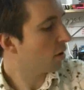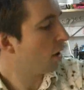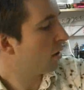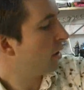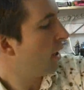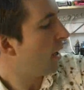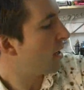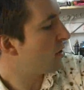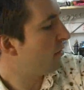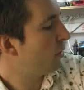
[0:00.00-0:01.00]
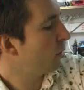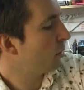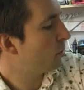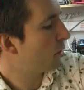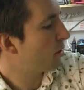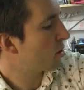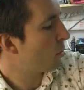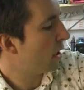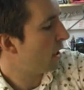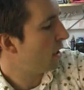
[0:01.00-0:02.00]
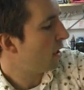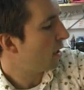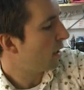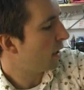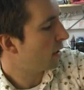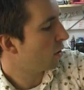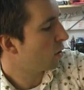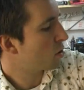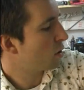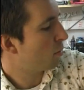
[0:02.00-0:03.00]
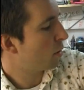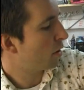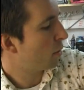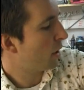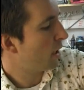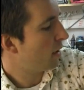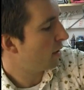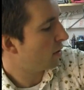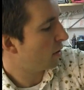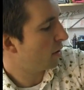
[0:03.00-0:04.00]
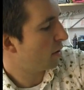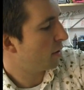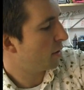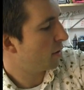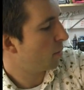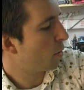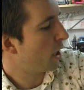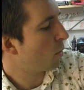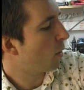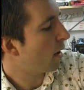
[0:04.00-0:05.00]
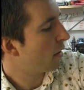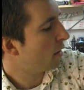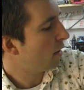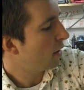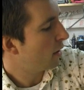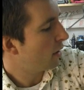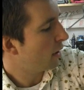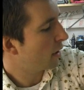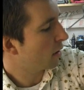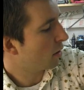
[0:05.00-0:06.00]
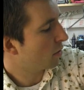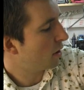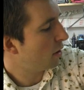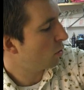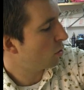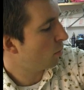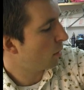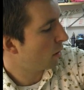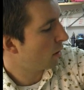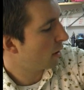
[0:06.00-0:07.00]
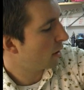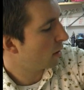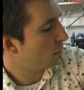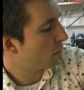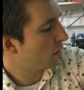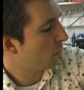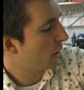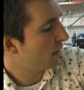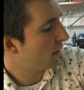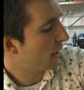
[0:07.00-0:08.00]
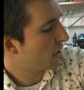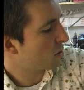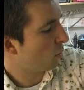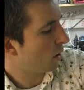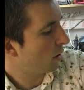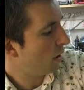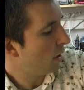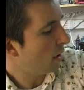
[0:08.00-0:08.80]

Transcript: color, as the fuel burns away, it'll also burn away the brake wire. It'll continue to burn, it'll burn away the next one,